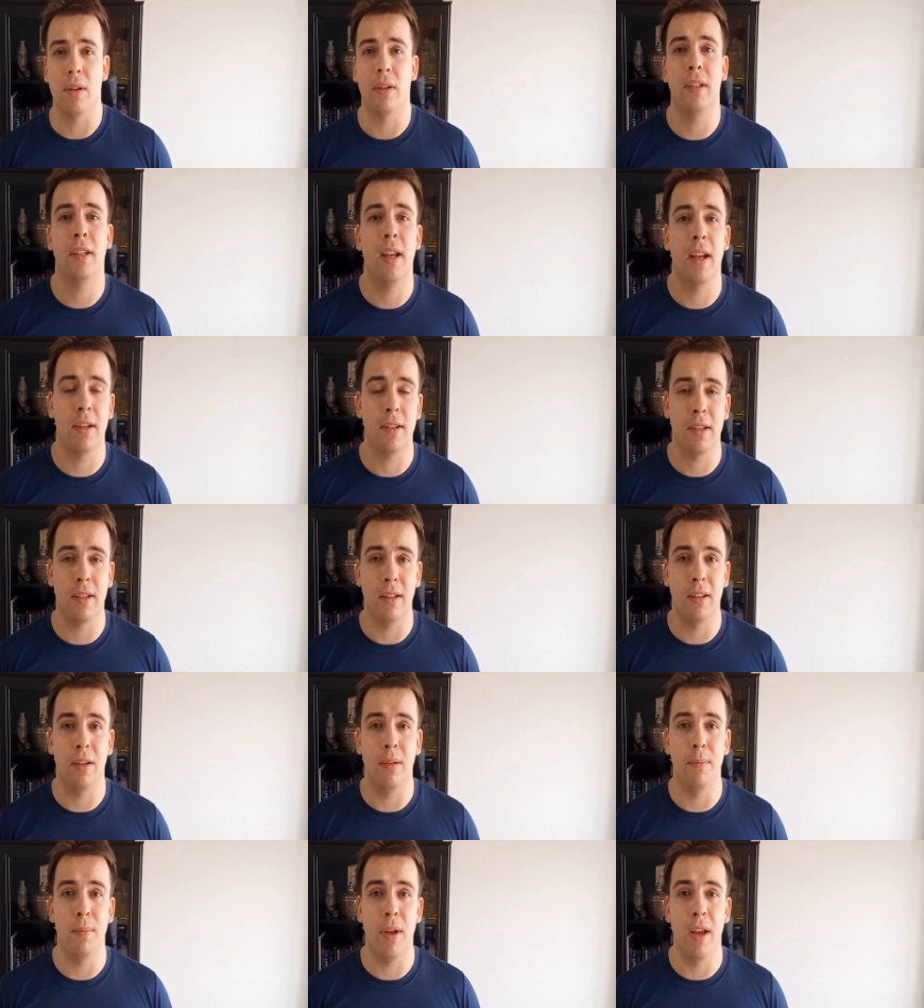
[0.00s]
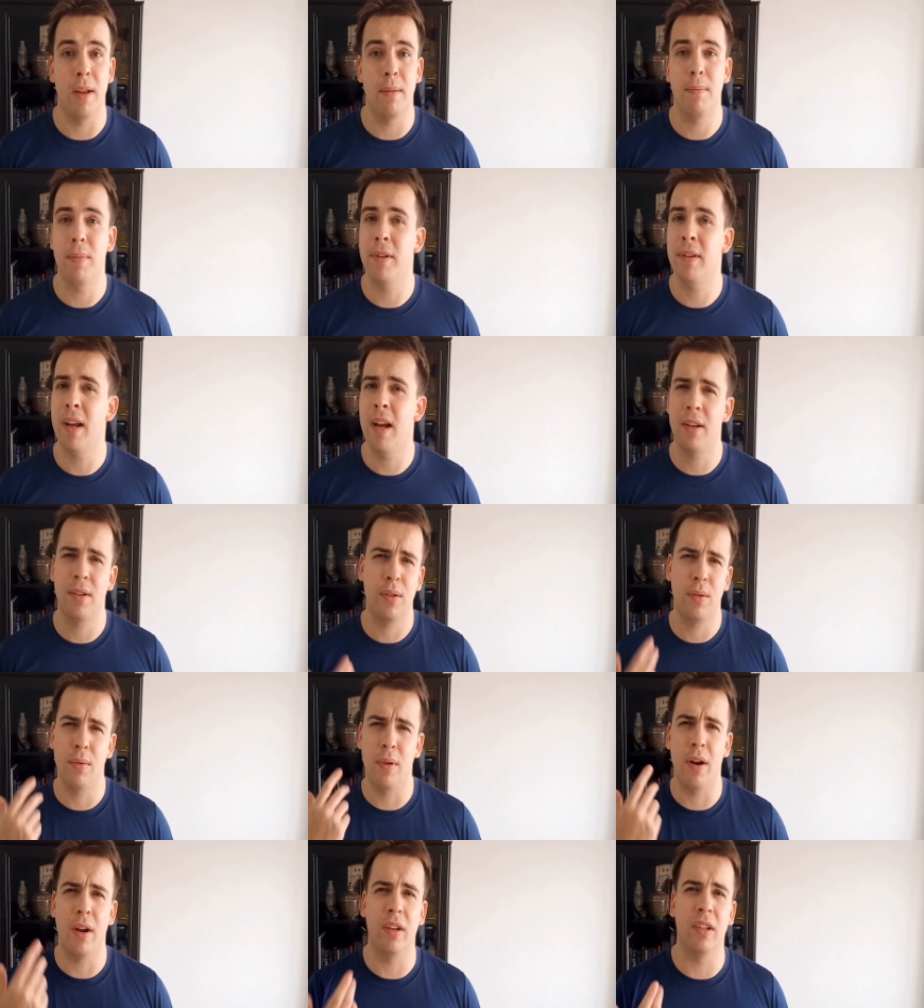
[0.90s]
our kicks a little bit, but not
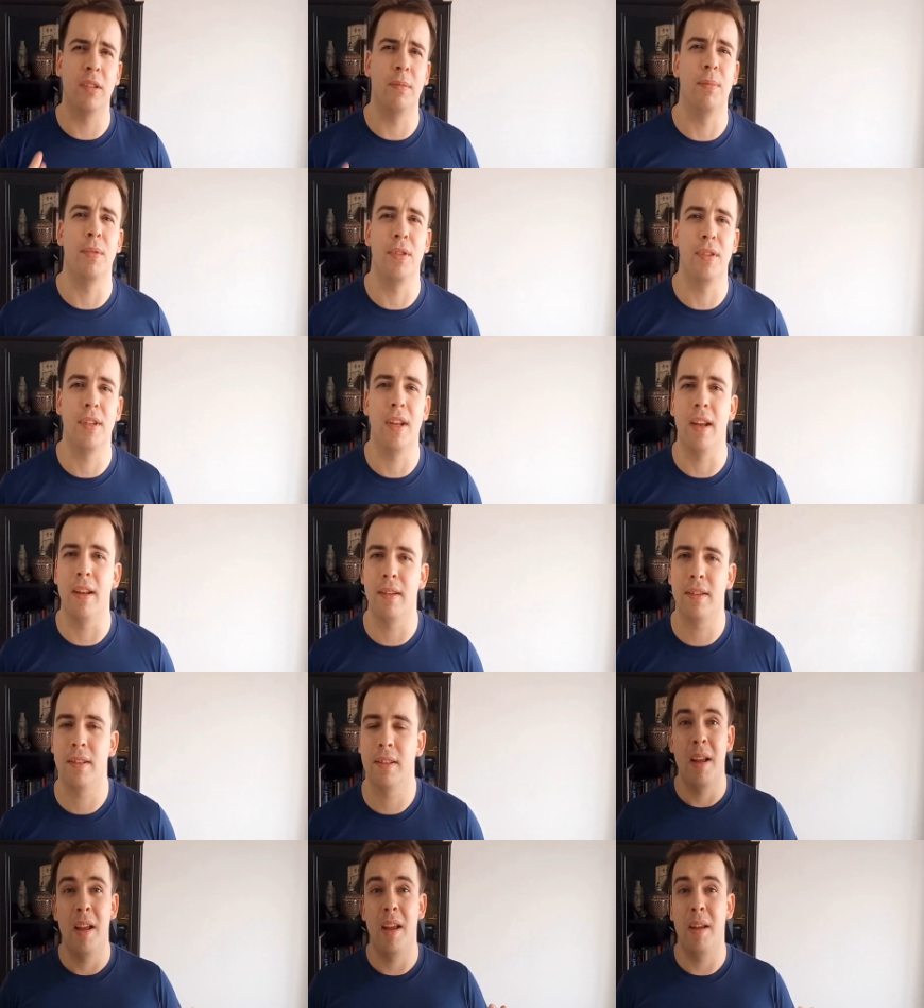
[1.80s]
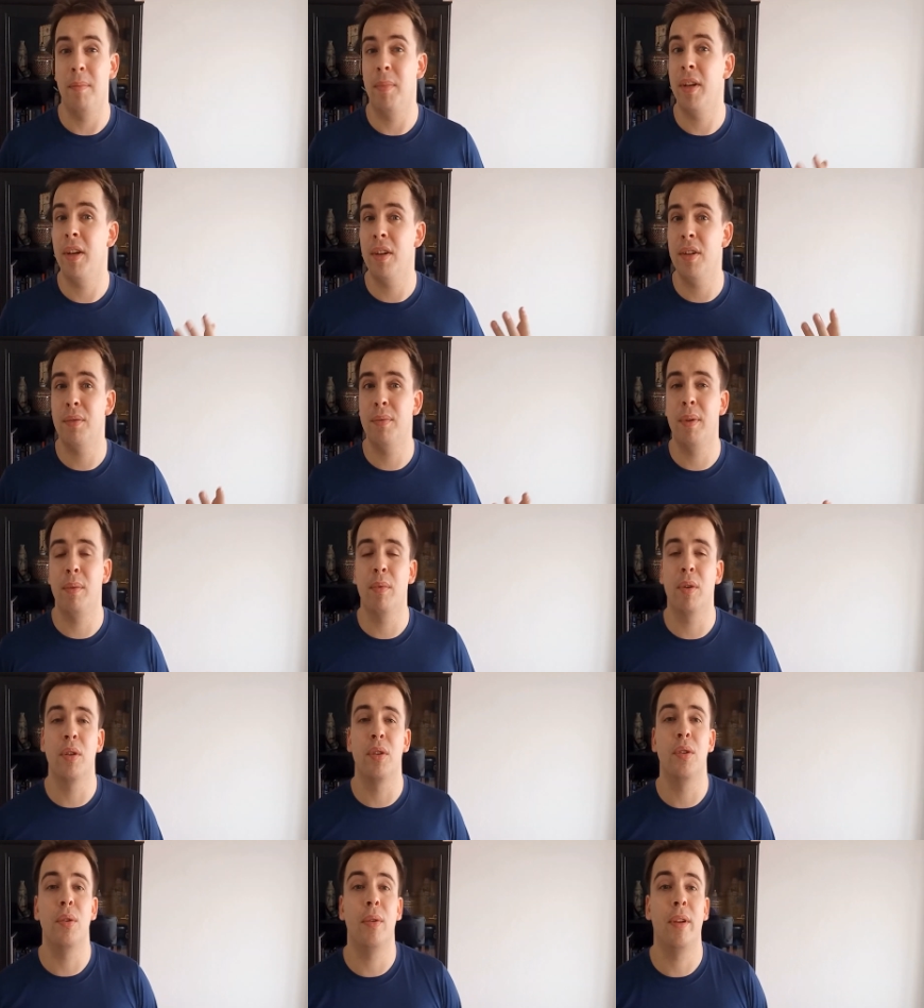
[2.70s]
to 100%. And because we
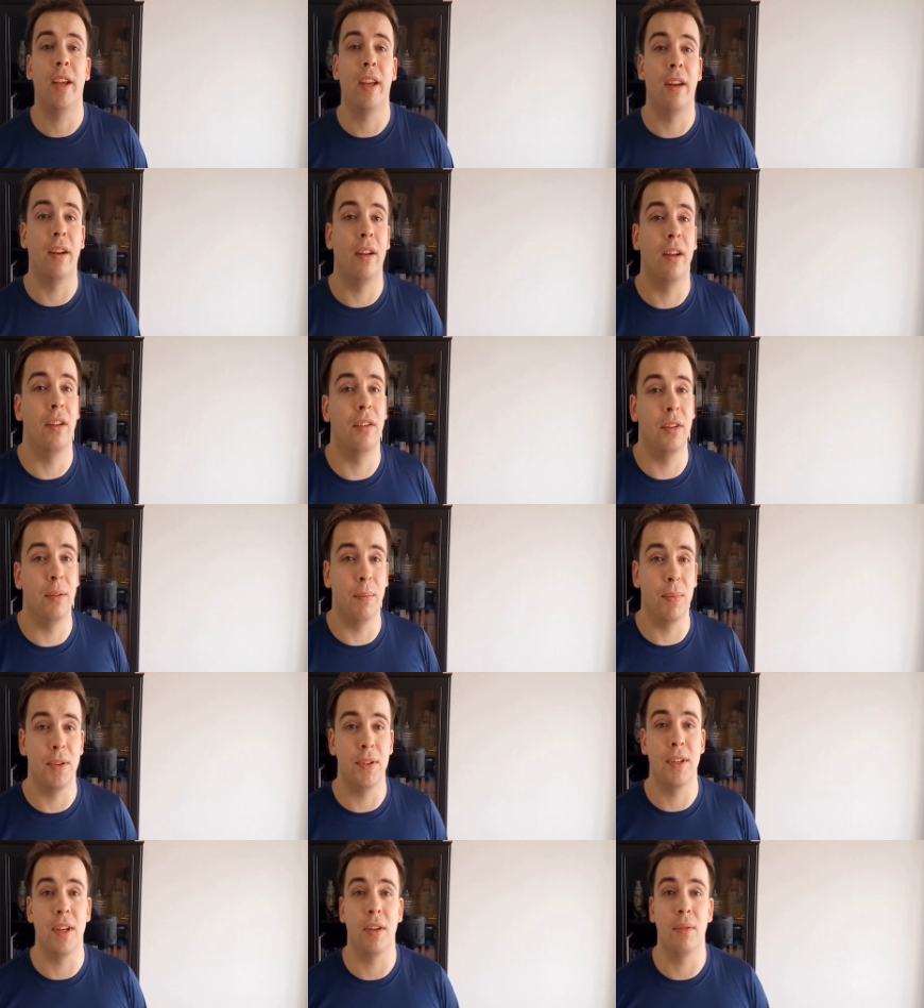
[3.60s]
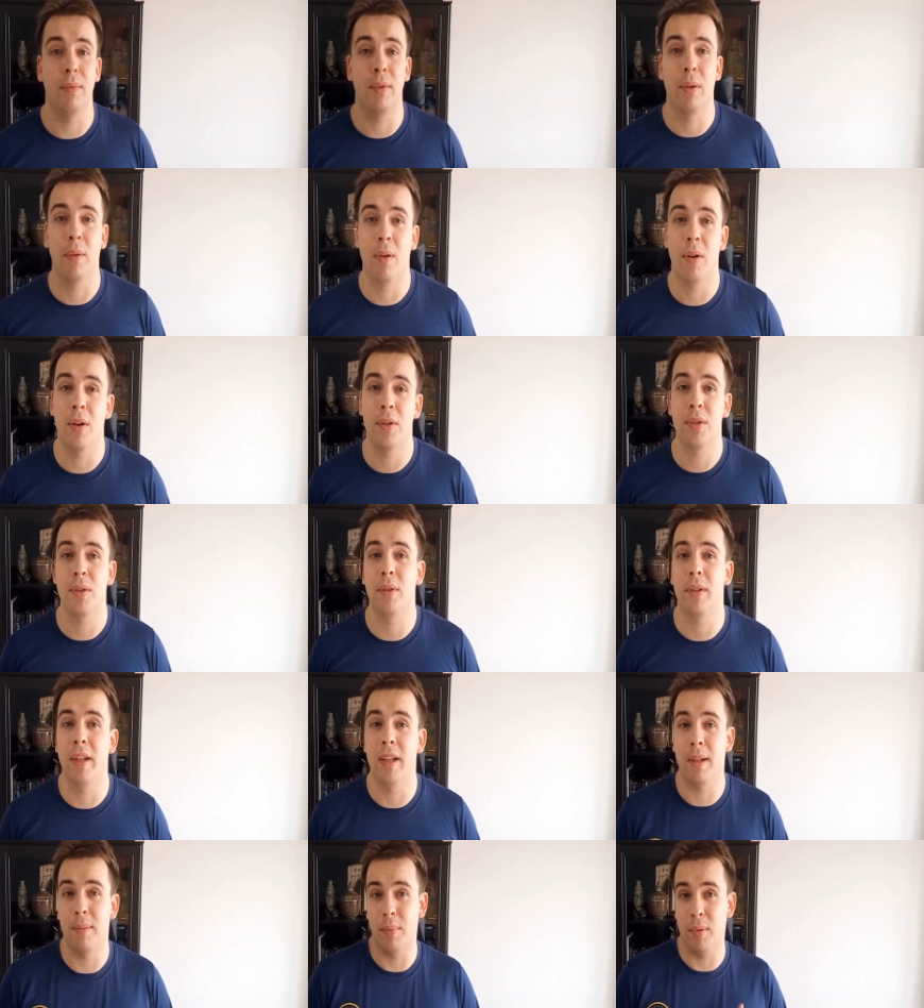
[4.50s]
weren't doing it 100%, we were also
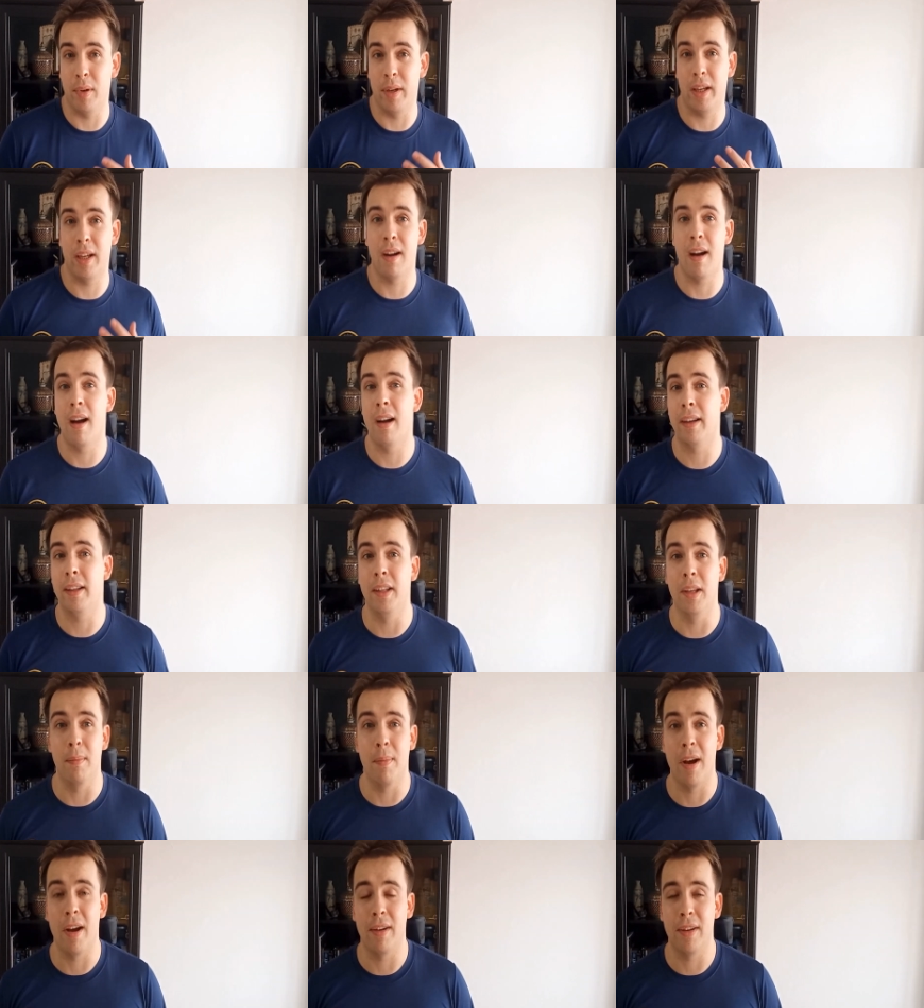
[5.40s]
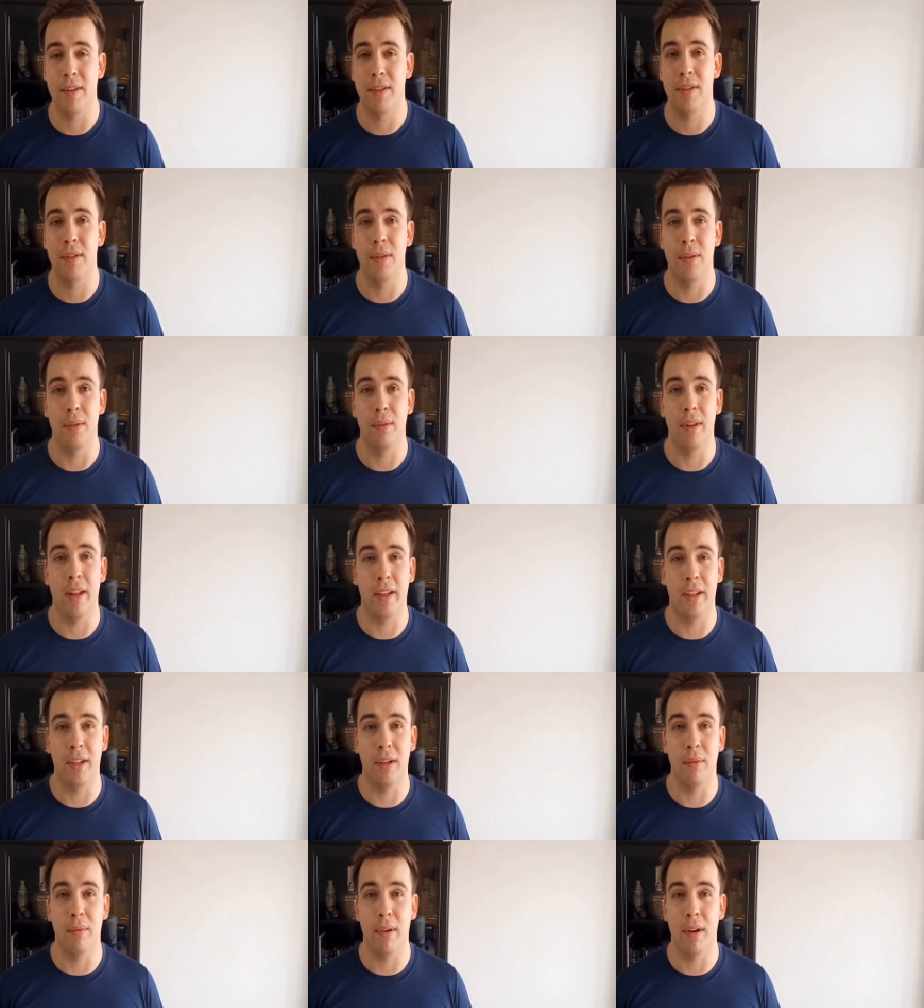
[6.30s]
getting pretty cocky about it too.
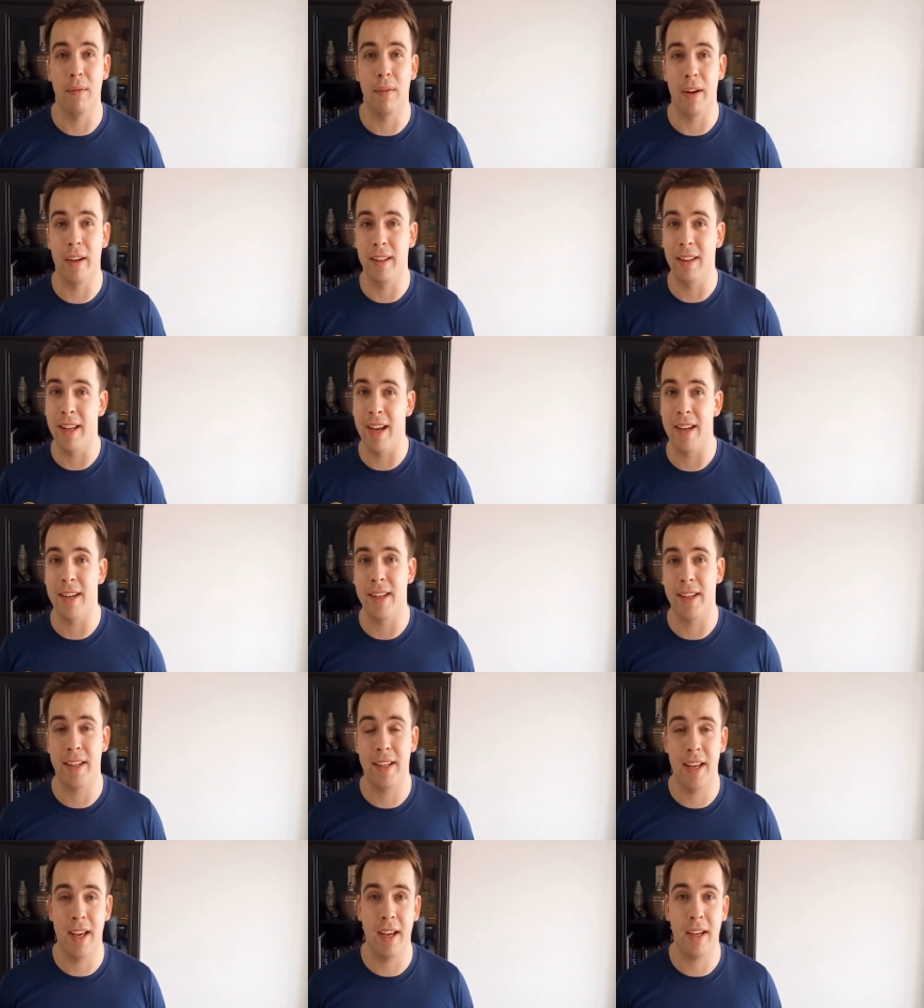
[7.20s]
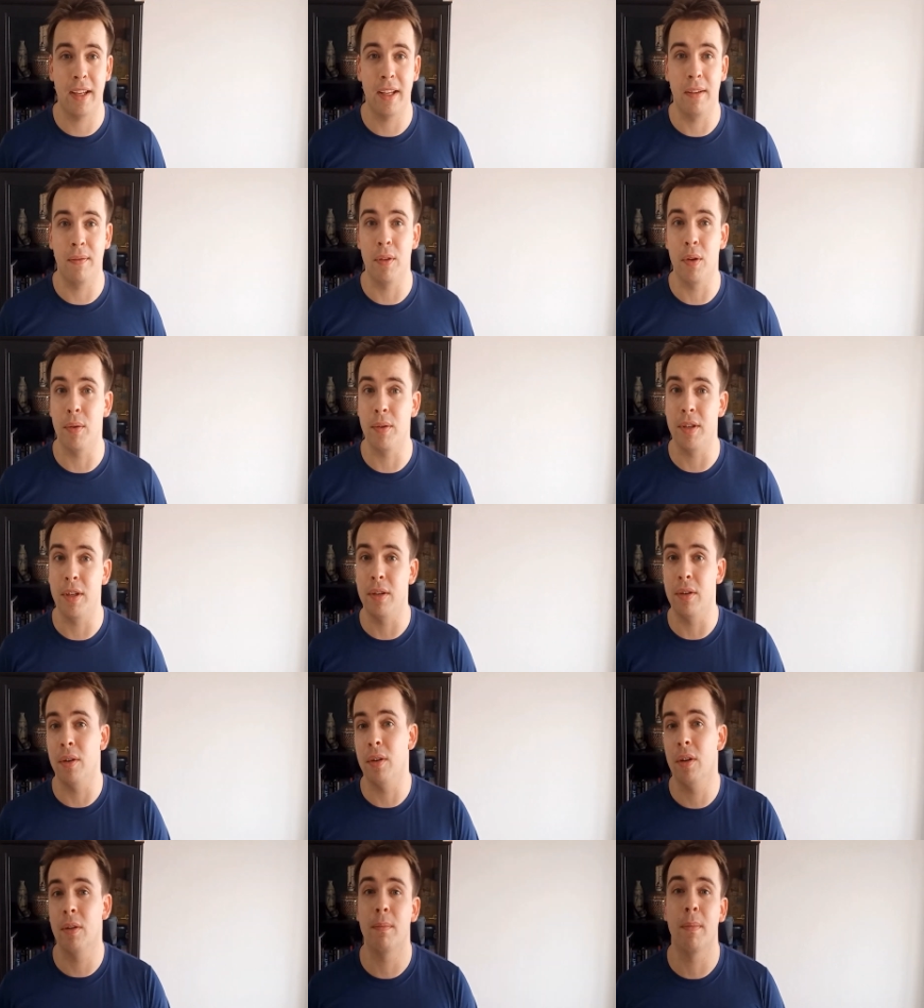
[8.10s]
Like, you know, whenever I'd land a kick, even though it
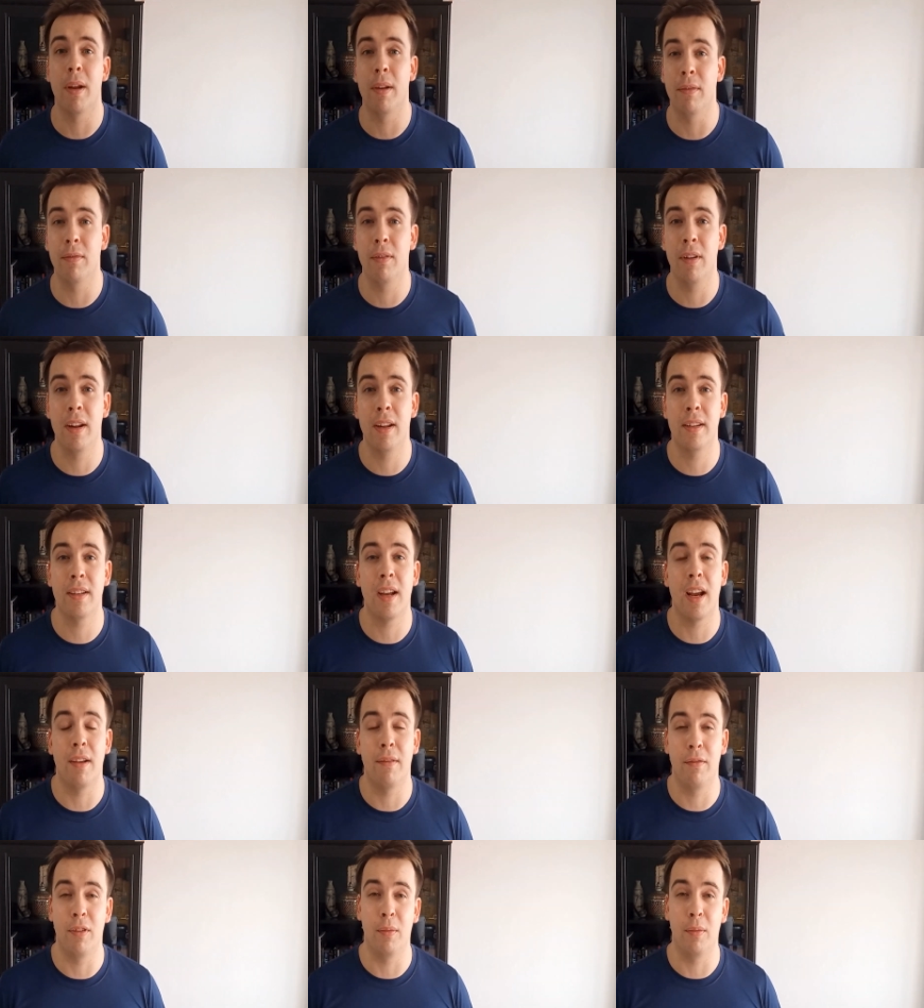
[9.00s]
didn't hurt my friend, I